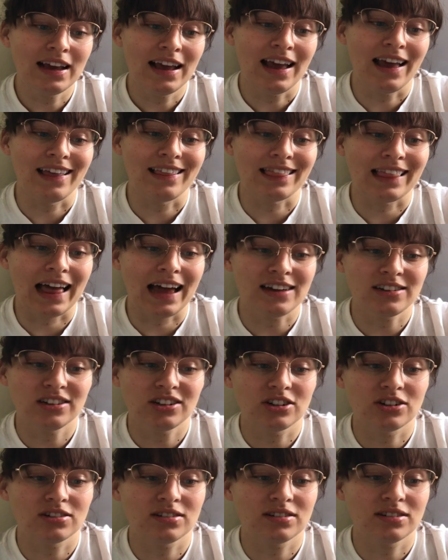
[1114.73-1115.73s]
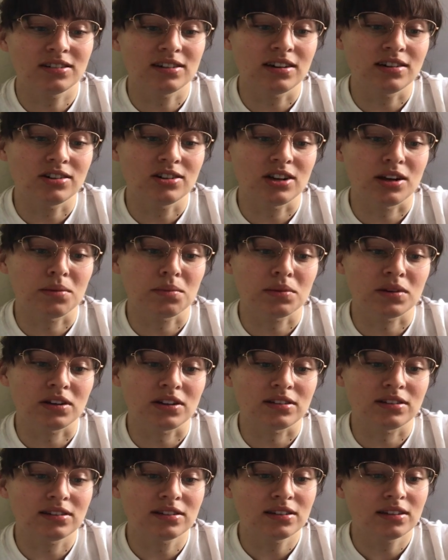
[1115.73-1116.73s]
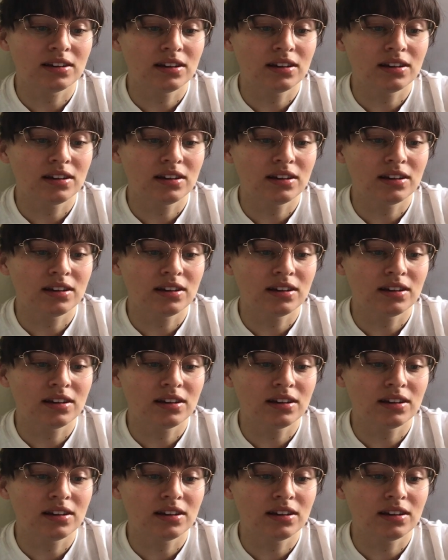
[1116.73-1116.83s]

and last year's state champions.